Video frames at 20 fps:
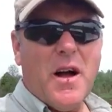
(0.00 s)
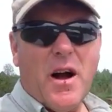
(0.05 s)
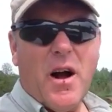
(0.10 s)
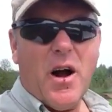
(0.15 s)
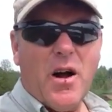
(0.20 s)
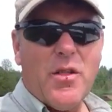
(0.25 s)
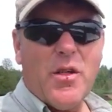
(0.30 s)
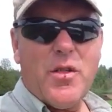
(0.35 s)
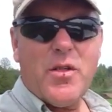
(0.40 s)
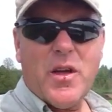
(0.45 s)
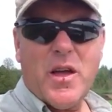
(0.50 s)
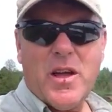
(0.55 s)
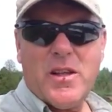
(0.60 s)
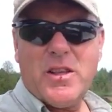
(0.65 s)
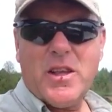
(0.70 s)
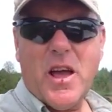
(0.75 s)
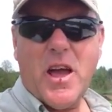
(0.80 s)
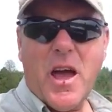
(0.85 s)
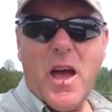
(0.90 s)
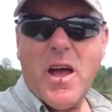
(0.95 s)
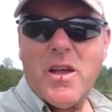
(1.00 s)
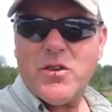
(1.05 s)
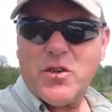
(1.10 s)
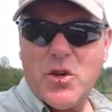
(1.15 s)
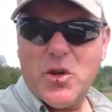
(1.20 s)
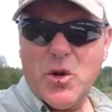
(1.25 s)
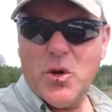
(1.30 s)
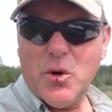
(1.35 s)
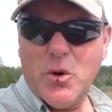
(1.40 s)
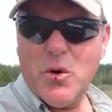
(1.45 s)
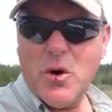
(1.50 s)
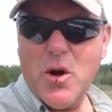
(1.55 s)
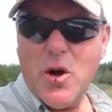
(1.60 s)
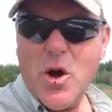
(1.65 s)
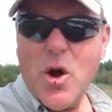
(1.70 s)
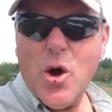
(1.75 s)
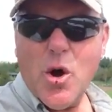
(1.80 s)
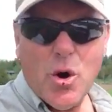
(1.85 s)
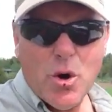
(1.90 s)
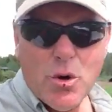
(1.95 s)
other than to ask you
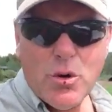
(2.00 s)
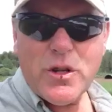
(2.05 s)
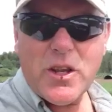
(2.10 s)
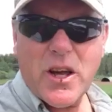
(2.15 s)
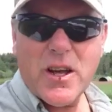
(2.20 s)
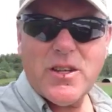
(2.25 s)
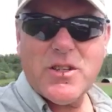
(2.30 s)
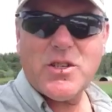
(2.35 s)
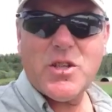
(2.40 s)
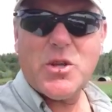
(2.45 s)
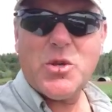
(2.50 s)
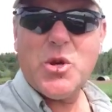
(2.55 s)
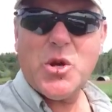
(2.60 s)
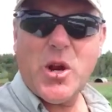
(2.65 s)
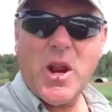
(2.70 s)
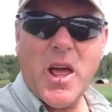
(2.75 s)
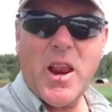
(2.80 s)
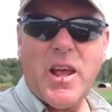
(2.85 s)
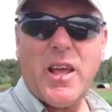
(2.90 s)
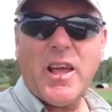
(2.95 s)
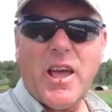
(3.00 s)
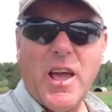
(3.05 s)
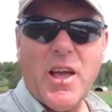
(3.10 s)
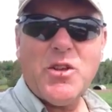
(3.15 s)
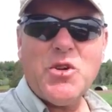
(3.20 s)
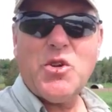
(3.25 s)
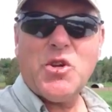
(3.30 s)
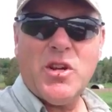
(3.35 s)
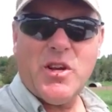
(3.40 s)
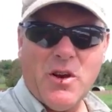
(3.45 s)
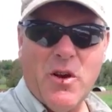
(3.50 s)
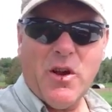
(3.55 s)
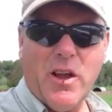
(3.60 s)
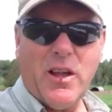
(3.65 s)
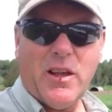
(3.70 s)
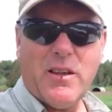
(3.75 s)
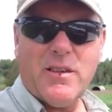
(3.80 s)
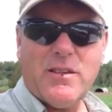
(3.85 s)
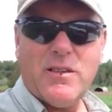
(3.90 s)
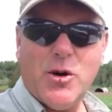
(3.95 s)
who does the genetic engineering?
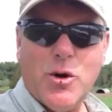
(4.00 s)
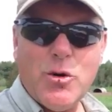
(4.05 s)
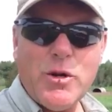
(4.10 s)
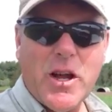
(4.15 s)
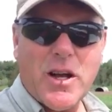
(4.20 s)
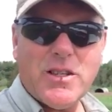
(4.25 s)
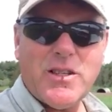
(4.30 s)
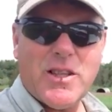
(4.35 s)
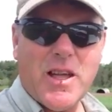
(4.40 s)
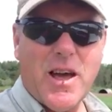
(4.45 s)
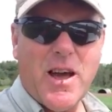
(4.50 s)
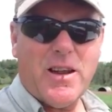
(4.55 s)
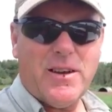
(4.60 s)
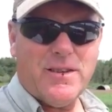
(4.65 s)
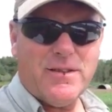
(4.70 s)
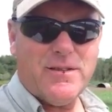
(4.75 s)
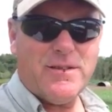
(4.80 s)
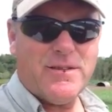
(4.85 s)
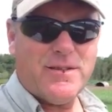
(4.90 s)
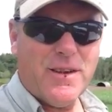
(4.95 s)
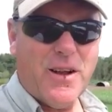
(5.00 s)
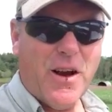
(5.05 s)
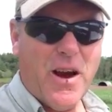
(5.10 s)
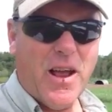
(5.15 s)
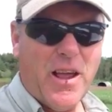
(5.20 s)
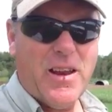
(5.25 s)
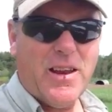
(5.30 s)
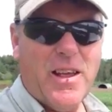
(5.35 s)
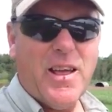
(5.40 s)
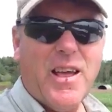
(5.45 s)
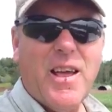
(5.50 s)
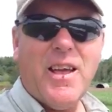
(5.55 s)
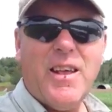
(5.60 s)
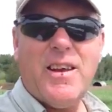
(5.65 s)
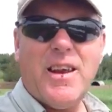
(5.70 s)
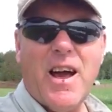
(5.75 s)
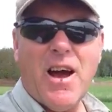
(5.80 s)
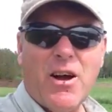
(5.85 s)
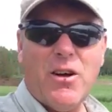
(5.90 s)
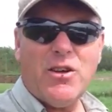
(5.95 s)
Who does that? All right,
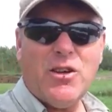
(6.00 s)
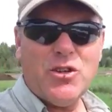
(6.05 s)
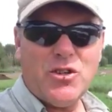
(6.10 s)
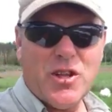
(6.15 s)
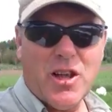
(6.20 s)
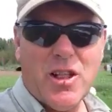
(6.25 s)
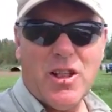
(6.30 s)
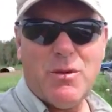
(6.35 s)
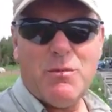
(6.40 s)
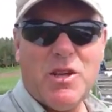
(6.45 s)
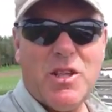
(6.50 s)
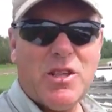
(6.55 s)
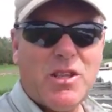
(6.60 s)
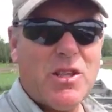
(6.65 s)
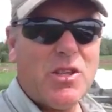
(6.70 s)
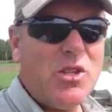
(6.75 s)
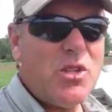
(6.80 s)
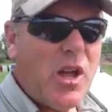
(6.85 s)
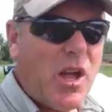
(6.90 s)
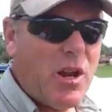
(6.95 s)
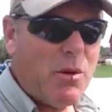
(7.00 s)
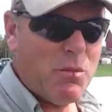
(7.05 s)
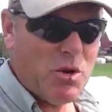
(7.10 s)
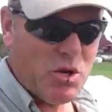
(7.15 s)
now you're telling me that the state of